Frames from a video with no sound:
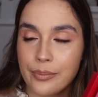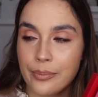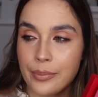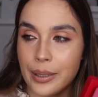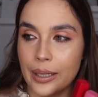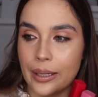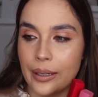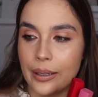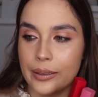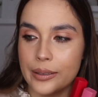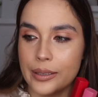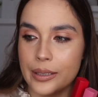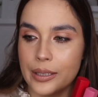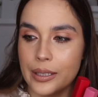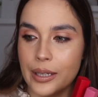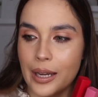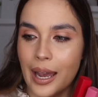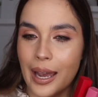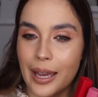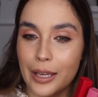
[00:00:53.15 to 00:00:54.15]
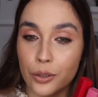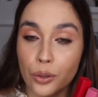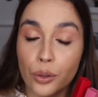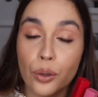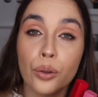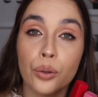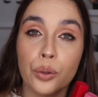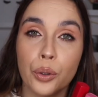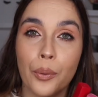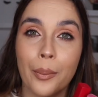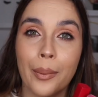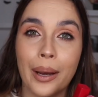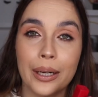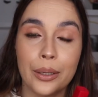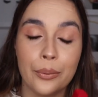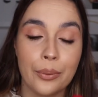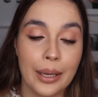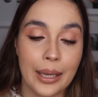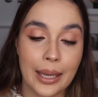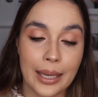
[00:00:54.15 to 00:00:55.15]
but I had to throw mine
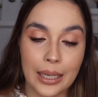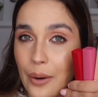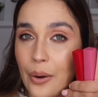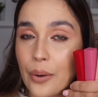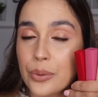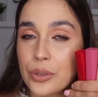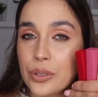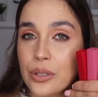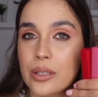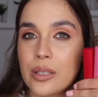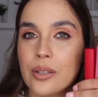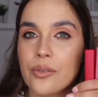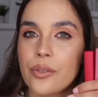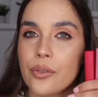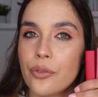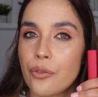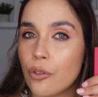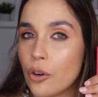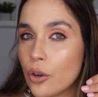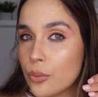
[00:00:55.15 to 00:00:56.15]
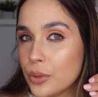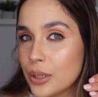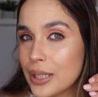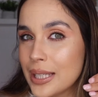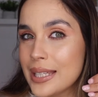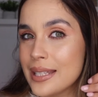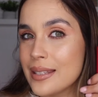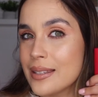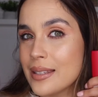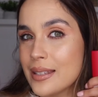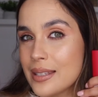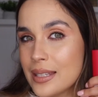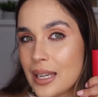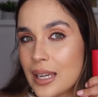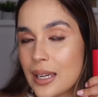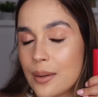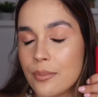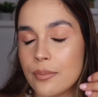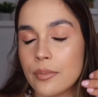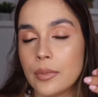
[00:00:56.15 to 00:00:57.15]
away, and now I want to see if the formula is the
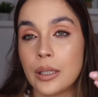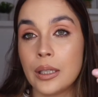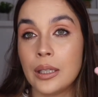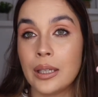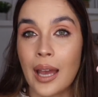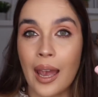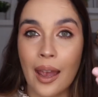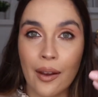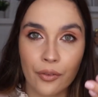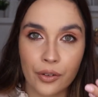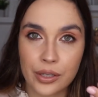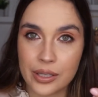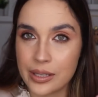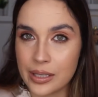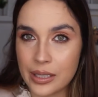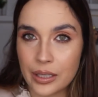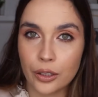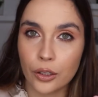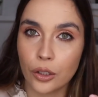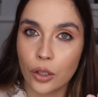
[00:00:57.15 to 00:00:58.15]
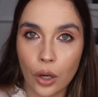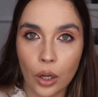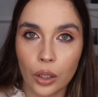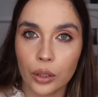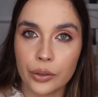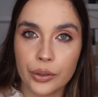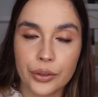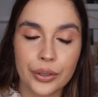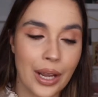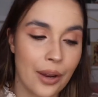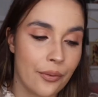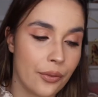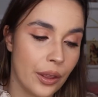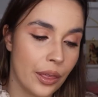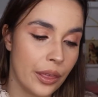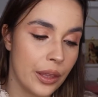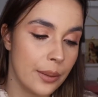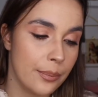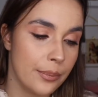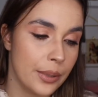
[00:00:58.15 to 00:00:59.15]
same in every single color and
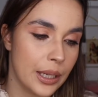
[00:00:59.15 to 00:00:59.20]
everything,